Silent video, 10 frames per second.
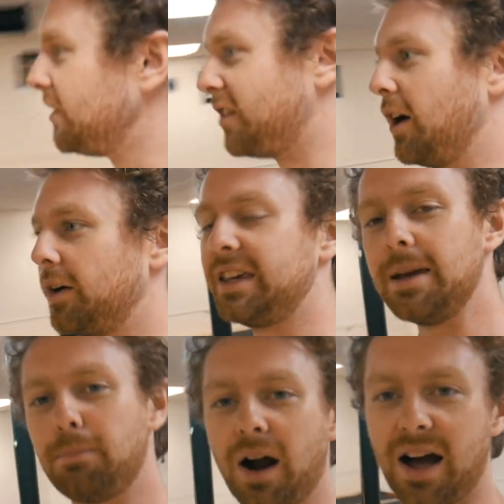So
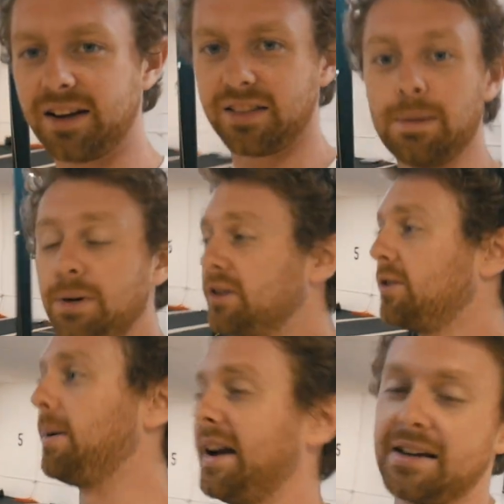he brought the
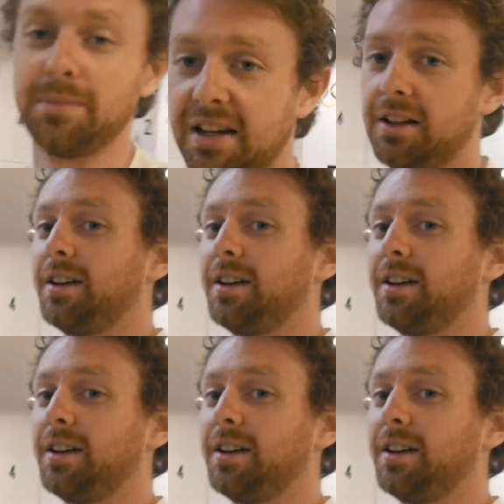beautiful bike. Come take a